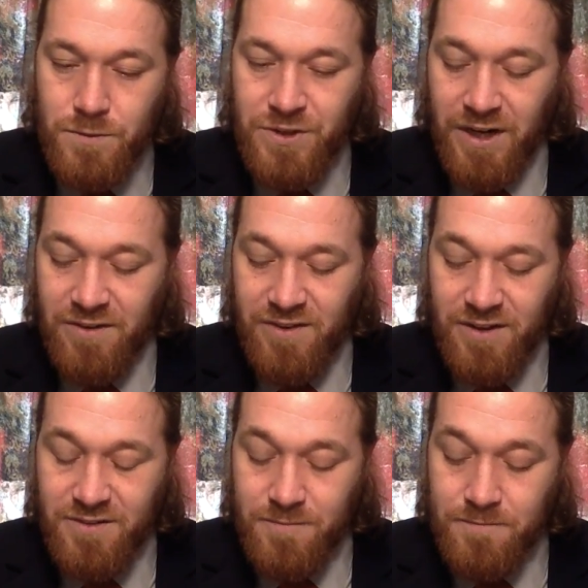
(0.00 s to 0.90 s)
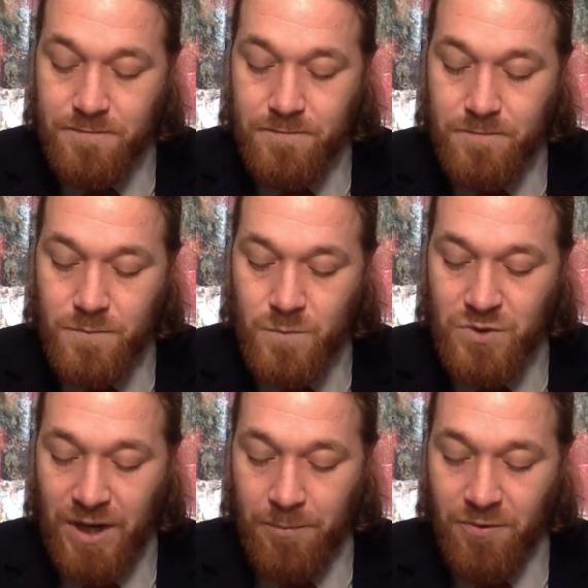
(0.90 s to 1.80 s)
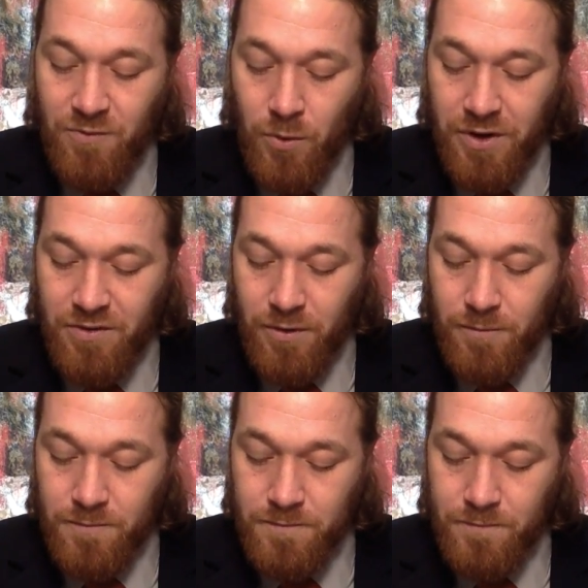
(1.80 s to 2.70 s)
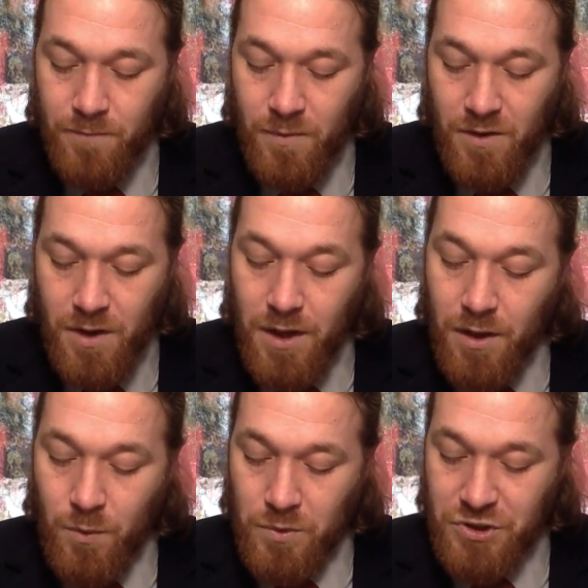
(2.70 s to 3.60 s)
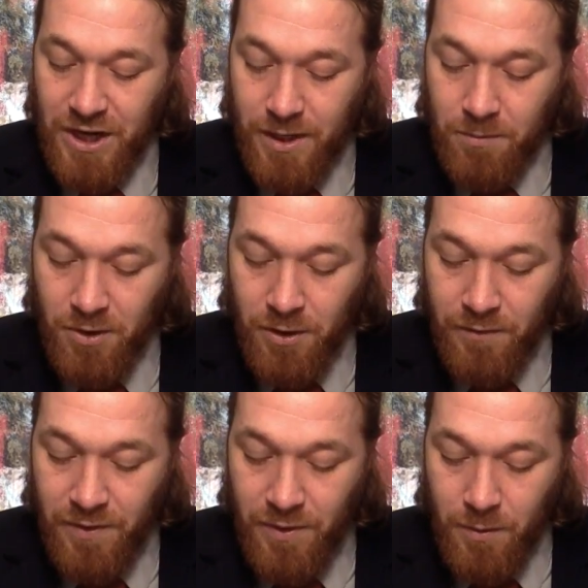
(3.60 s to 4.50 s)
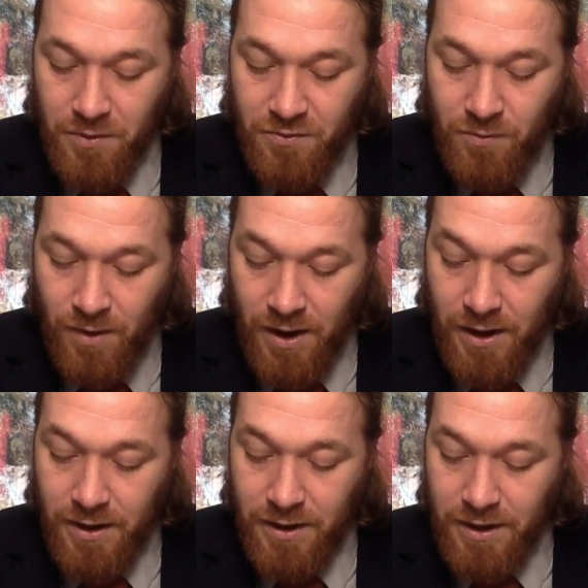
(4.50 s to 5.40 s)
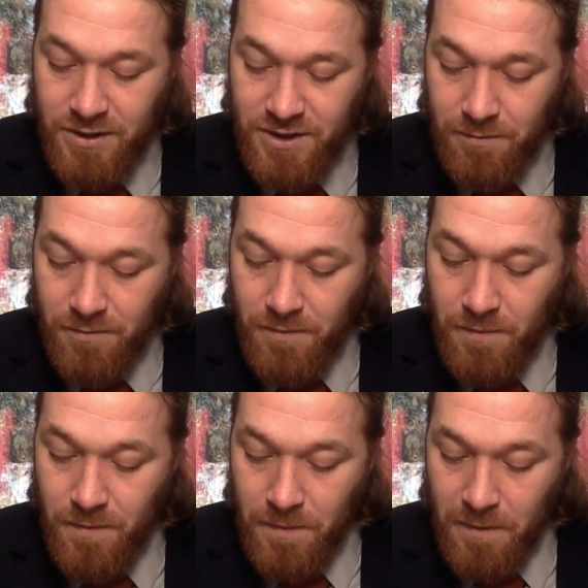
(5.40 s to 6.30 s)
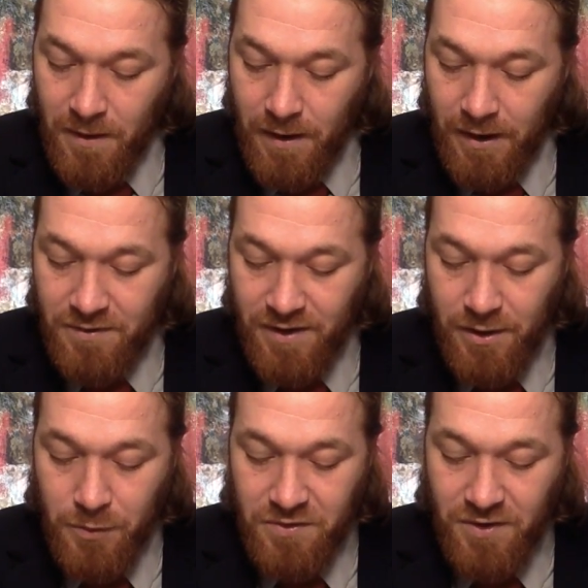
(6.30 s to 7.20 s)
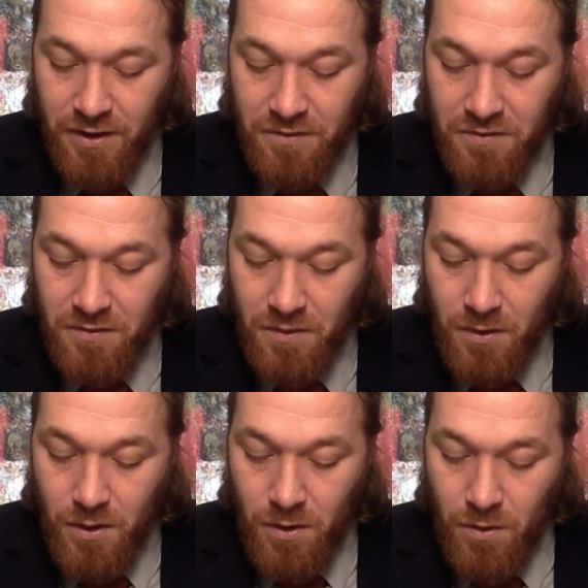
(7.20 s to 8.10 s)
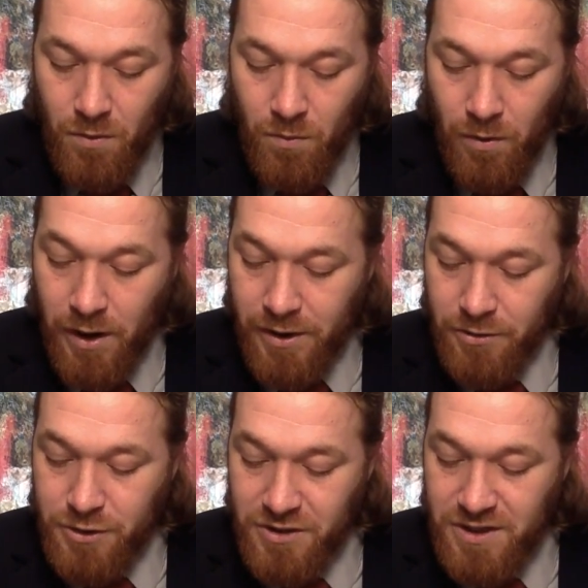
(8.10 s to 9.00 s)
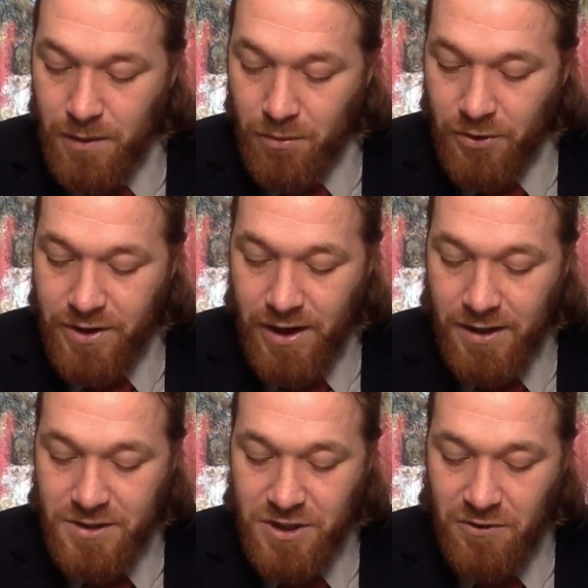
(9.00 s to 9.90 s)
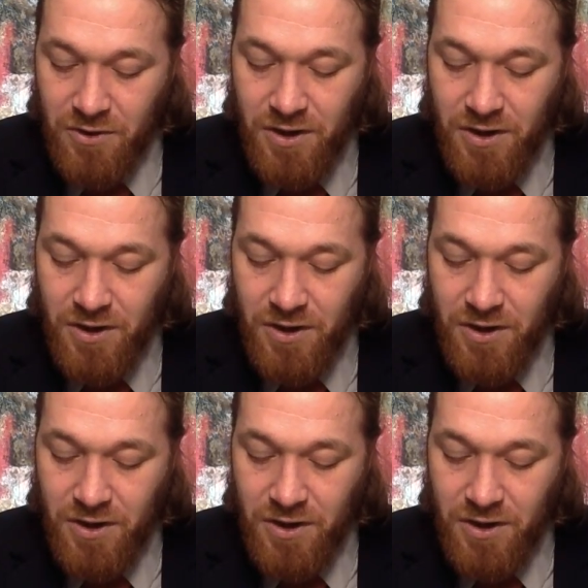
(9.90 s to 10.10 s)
Genesis chapter 42. When Jacob learned that there was grain in Egypt, he said to his sons, "Why do you just keep looking at each other?"